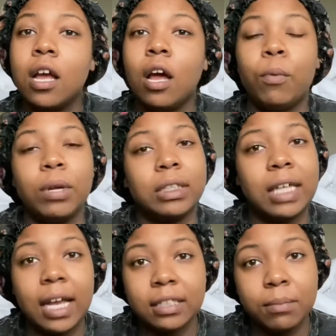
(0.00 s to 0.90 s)
what
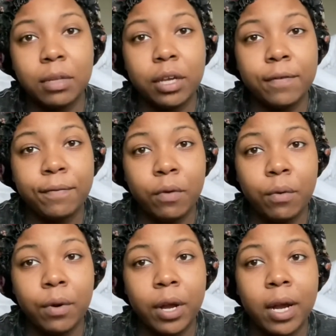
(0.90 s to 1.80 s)
size I'm looking
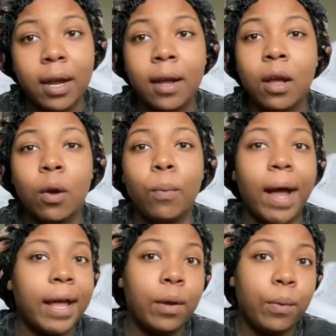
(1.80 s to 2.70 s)
for,
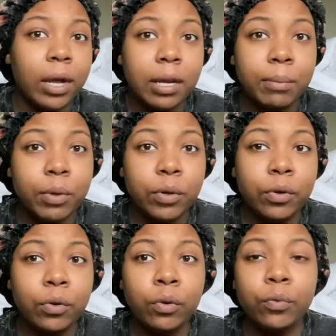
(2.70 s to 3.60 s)
why I want to
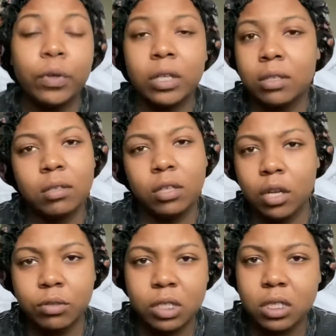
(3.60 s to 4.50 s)
move, and, you
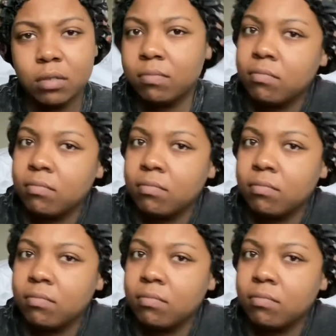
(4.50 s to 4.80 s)
know, just